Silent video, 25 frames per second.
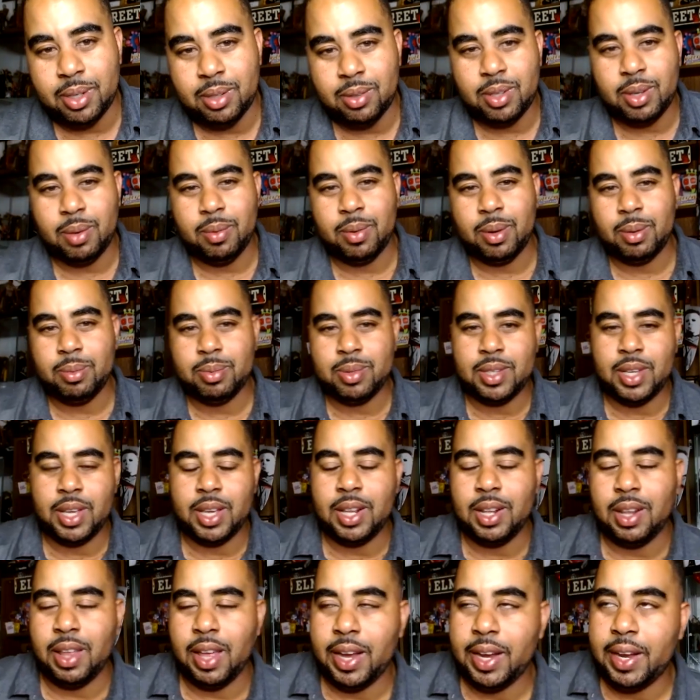You get what I'm
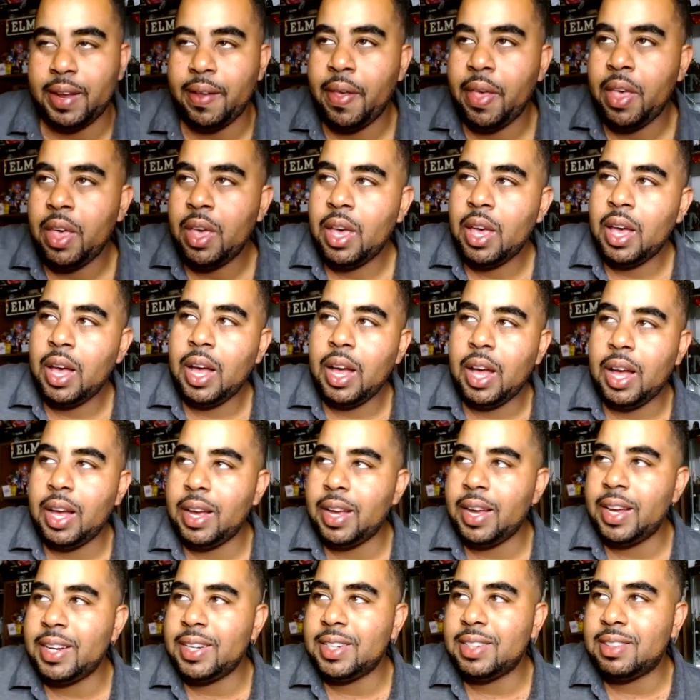saying? Like,
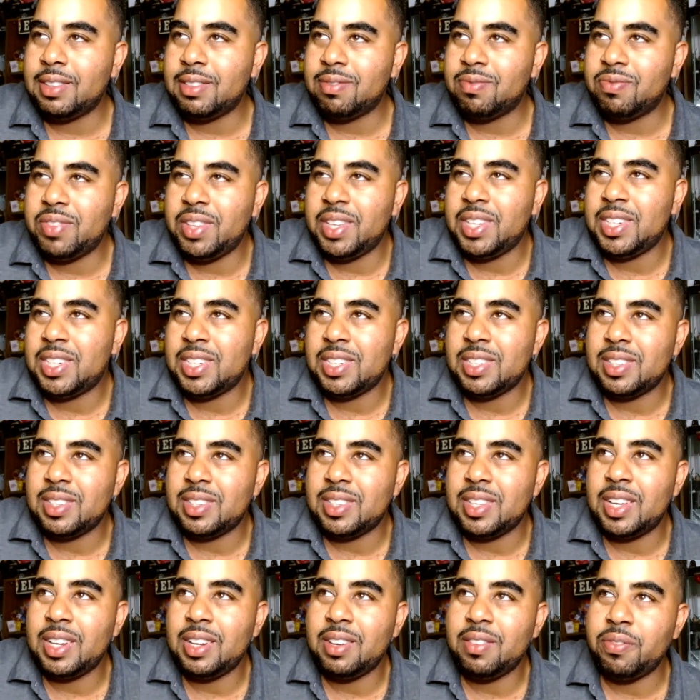it just
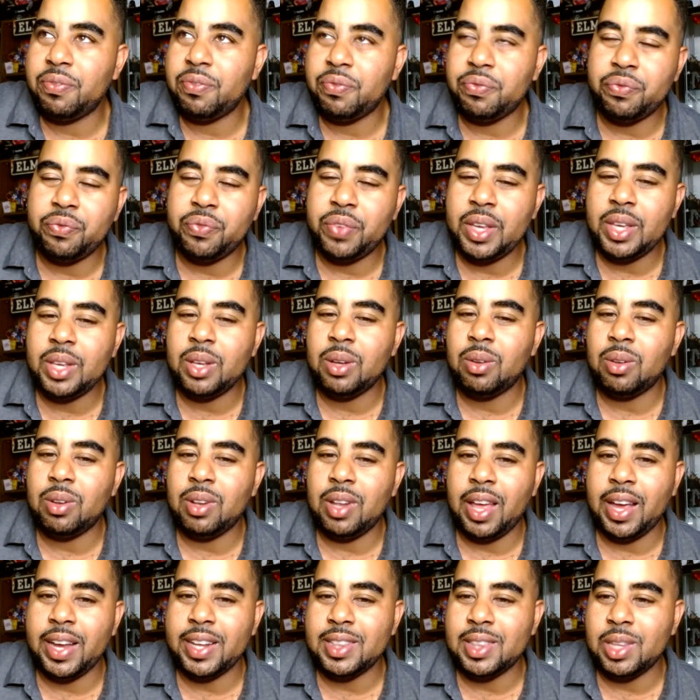didn't feel
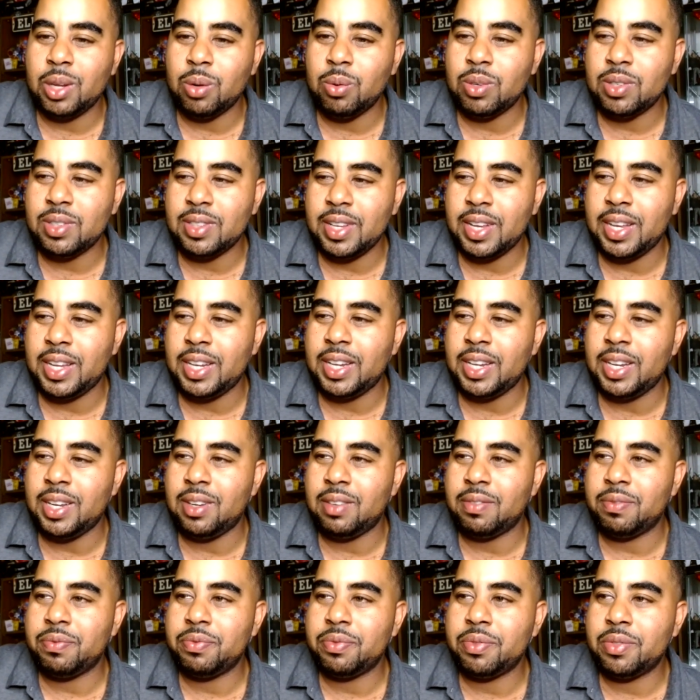like there was
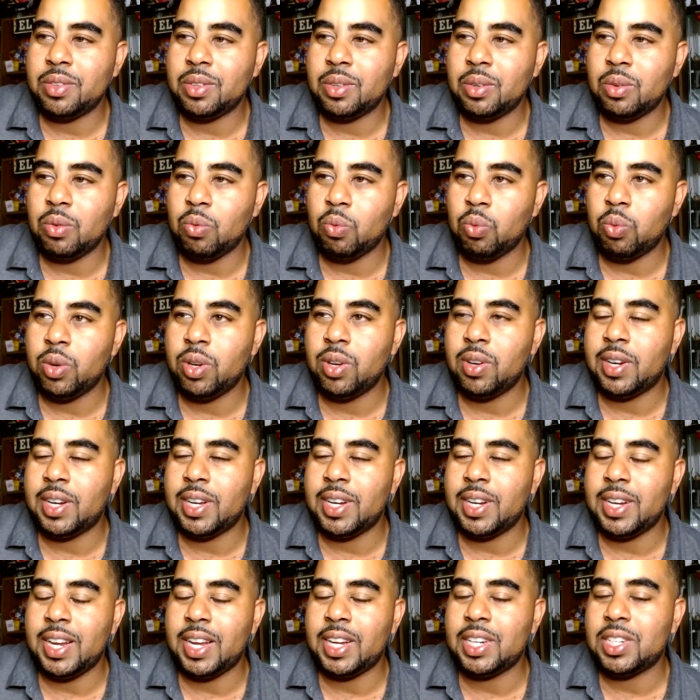any real
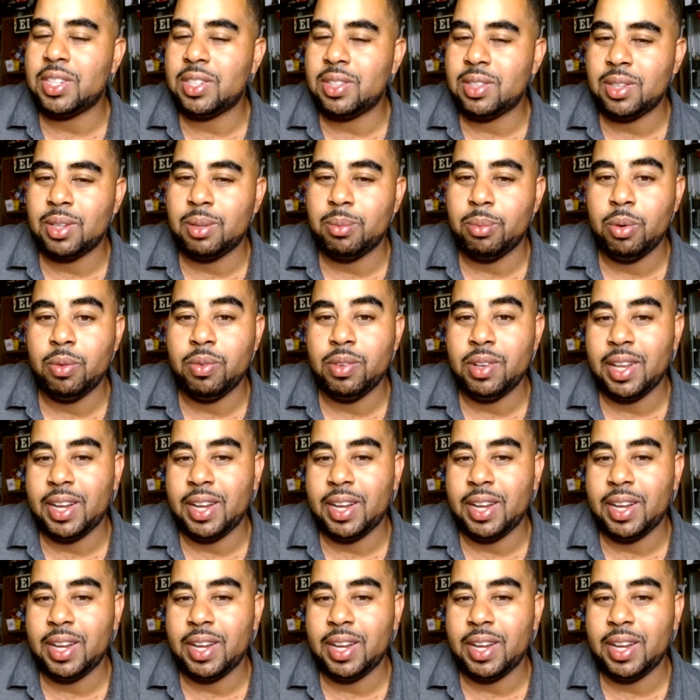connection to the movie.